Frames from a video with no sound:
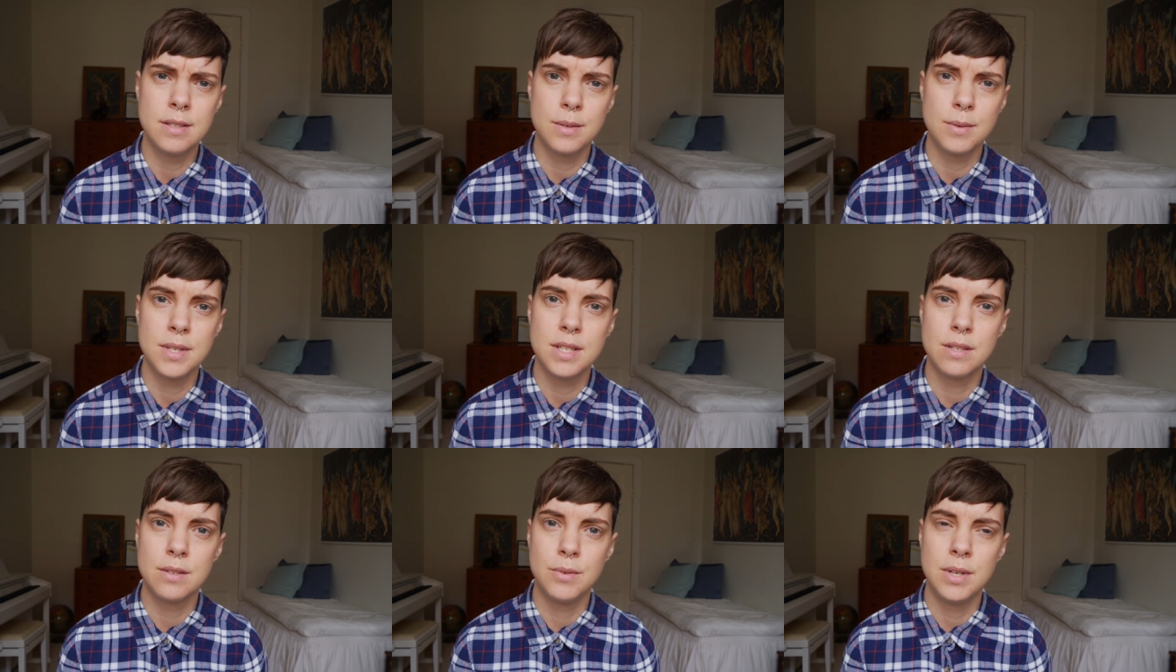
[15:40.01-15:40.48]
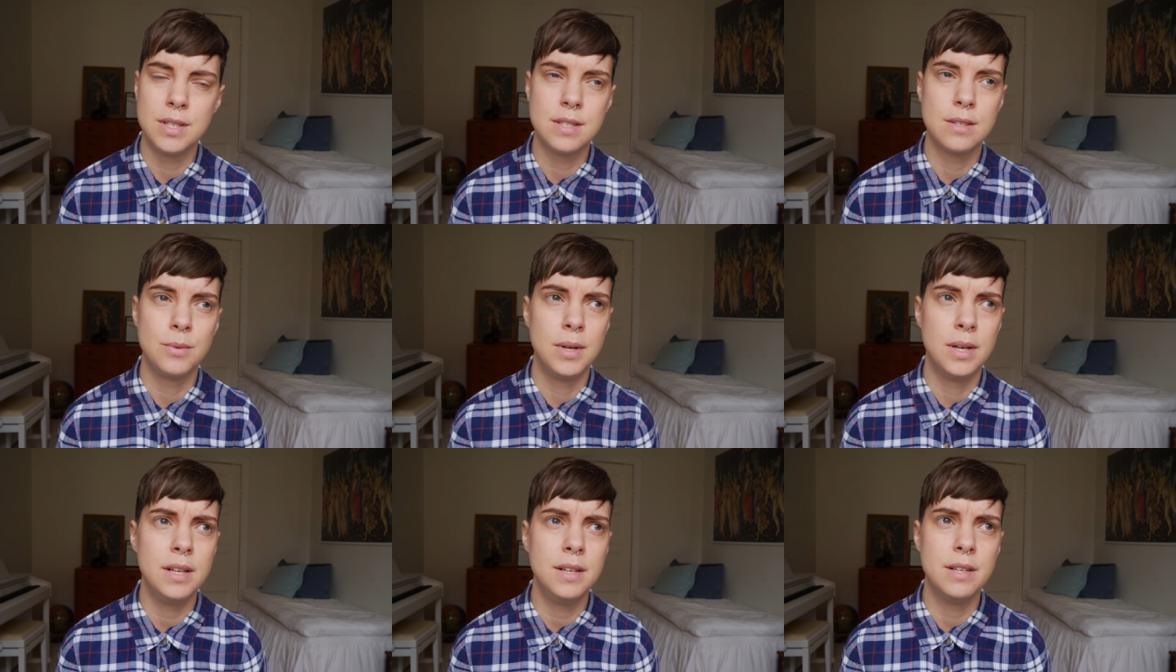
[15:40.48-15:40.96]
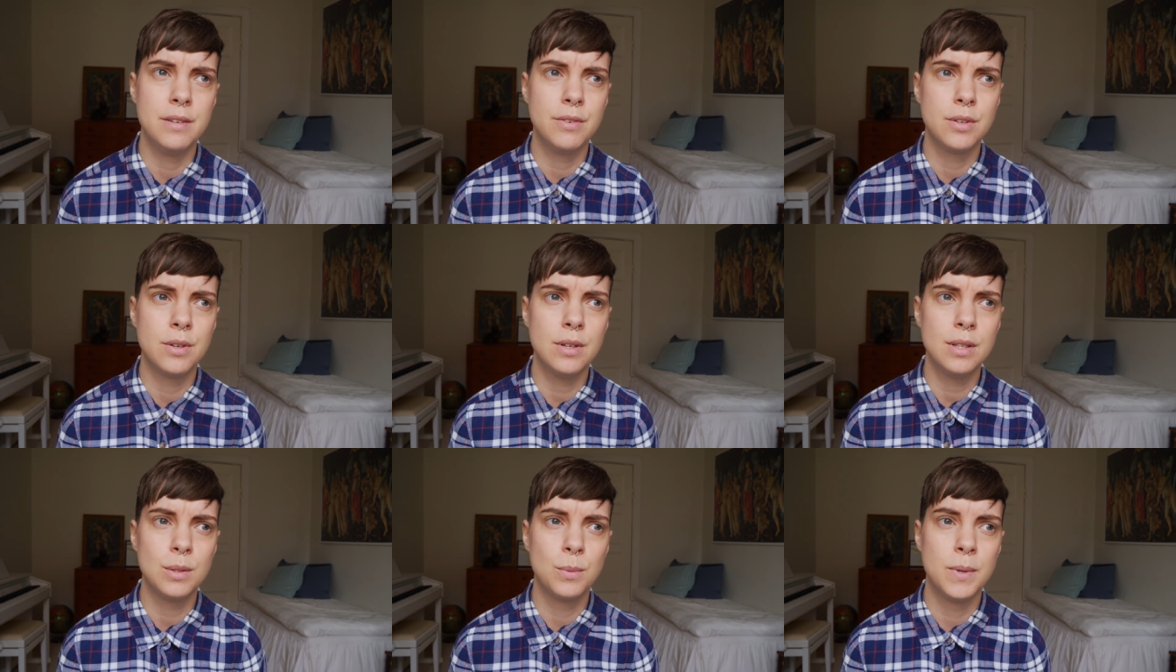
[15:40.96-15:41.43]
So it's it's really
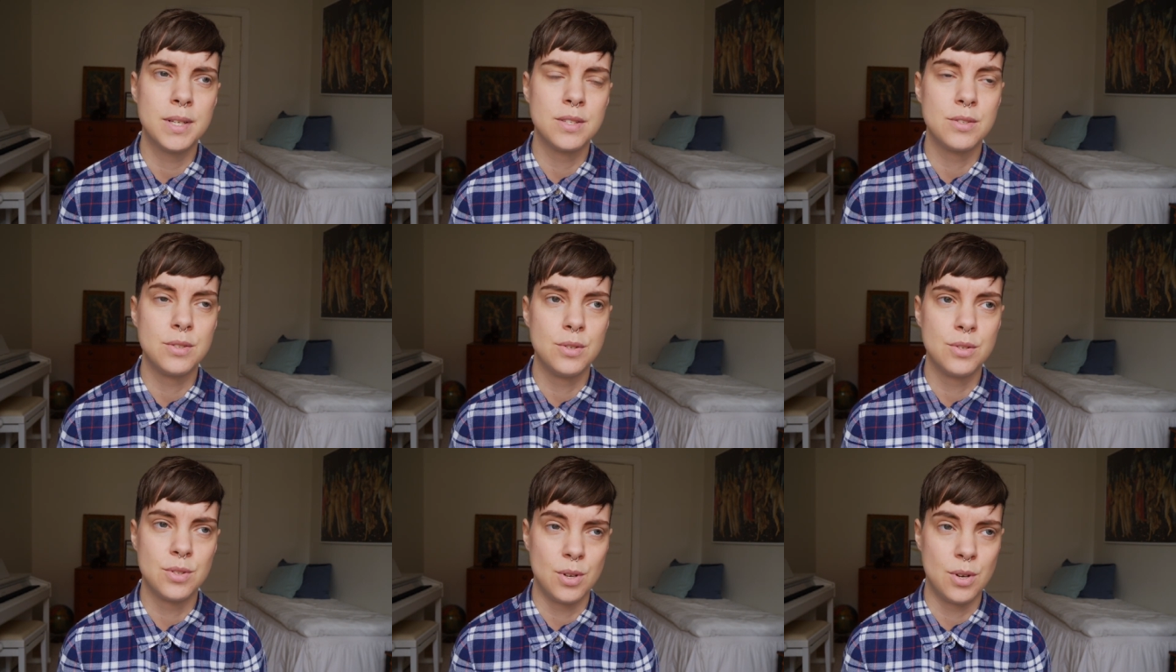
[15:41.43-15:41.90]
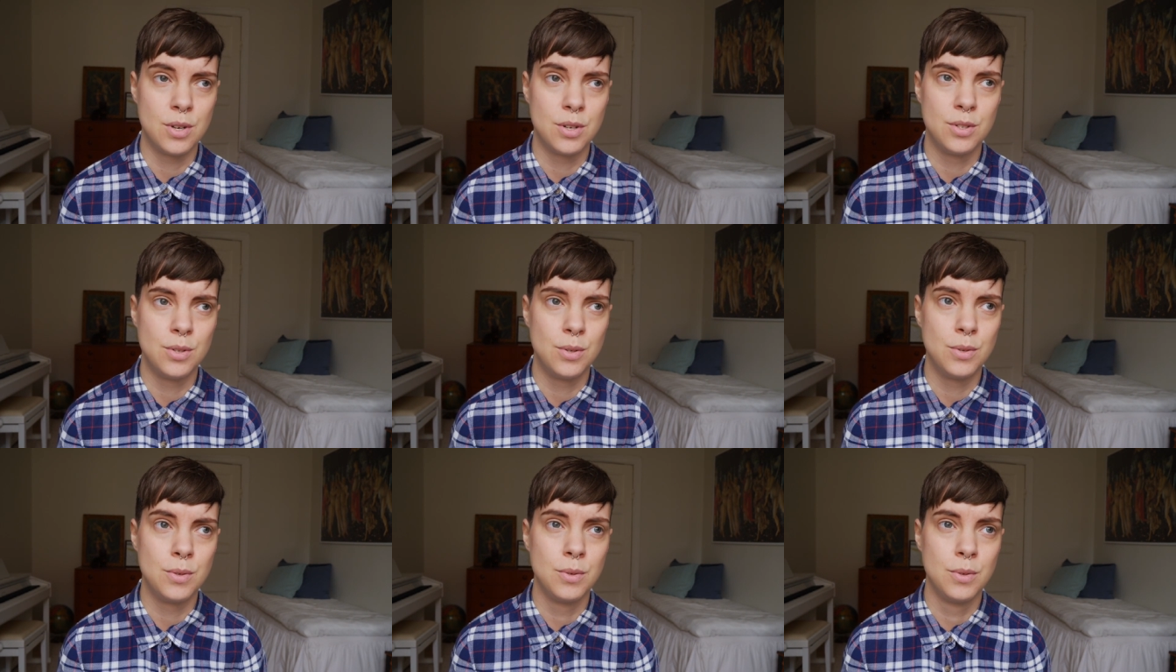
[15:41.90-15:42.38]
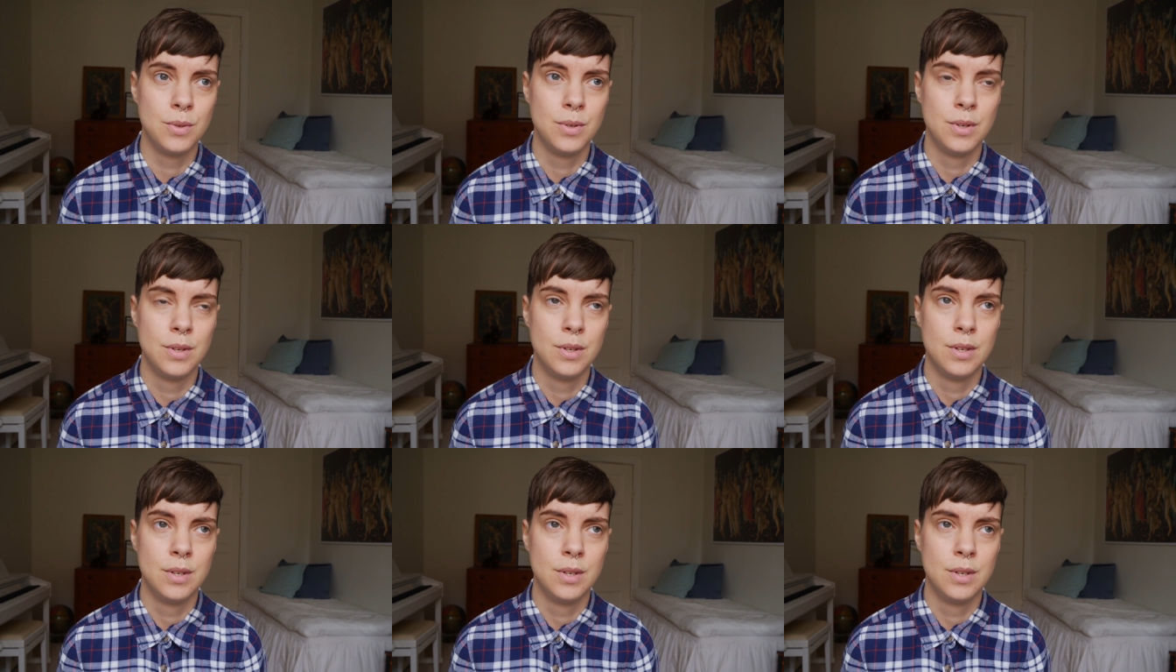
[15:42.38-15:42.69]
difficult once you start to